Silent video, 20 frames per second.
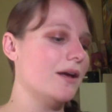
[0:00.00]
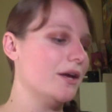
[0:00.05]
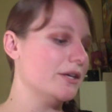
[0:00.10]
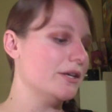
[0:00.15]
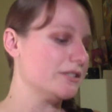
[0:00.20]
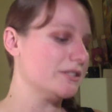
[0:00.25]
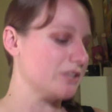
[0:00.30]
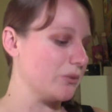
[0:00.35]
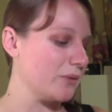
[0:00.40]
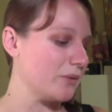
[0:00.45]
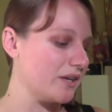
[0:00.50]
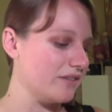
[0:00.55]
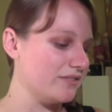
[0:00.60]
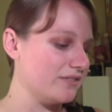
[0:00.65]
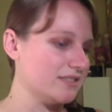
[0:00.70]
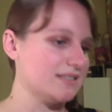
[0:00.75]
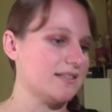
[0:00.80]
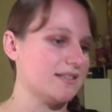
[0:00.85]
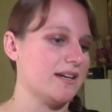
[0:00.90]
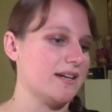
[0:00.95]
So what I've
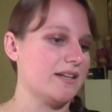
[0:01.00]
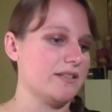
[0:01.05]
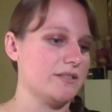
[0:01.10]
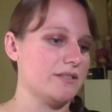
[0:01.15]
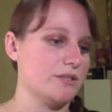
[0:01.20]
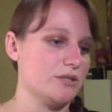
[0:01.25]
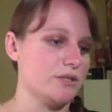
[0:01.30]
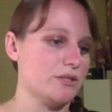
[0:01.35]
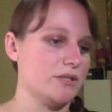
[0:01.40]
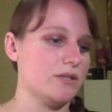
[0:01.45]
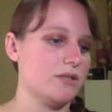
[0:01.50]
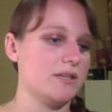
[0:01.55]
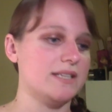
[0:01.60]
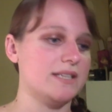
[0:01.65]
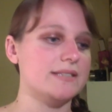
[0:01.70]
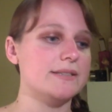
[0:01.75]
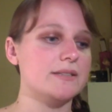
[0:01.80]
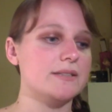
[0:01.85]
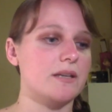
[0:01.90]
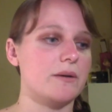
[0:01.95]
decided to do, this
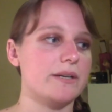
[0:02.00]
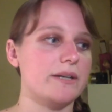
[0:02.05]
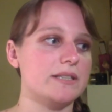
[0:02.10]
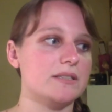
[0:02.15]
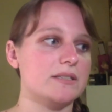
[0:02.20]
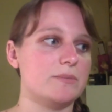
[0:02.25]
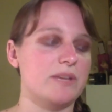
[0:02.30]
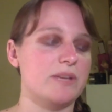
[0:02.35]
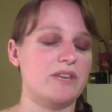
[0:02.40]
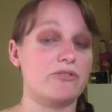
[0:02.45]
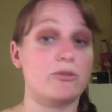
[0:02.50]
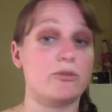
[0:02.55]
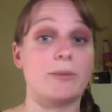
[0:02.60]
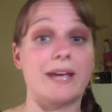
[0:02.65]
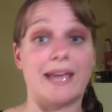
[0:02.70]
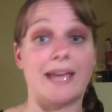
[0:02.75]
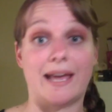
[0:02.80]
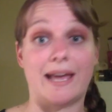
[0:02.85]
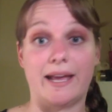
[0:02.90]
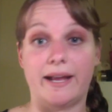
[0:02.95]
is going to be for my
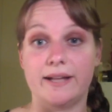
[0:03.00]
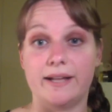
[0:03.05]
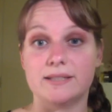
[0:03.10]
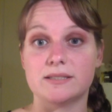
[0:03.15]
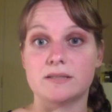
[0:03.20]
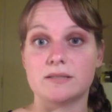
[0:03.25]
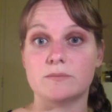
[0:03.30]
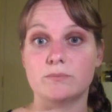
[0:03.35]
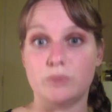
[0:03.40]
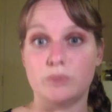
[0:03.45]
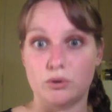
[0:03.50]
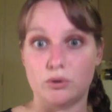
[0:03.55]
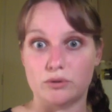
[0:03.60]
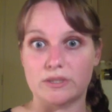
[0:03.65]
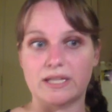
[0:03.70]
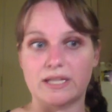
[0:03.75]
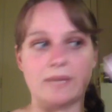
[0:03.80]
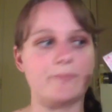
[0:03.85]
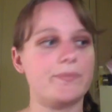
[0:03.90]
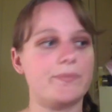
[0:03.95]
Hades
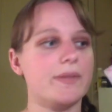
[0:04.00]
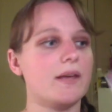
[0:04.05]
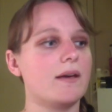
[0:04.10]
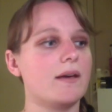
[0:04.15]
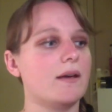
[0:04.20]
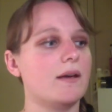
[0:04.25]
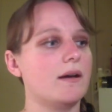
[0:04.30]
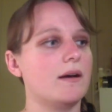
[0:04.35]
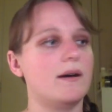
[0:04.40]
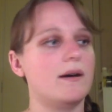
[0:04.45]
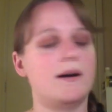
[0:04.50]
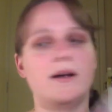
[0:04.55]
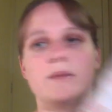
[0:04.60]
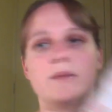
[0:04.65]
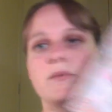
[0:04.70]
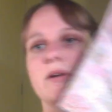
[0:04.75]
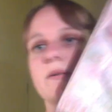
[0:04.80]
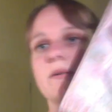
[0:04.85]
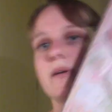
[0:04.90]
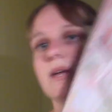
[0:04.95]
purely. I'm
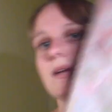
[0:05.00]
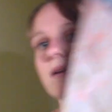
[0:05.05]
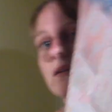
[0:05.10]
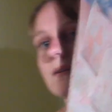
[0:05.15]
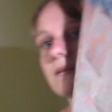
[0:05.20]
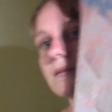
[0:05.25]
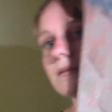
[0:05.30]
going,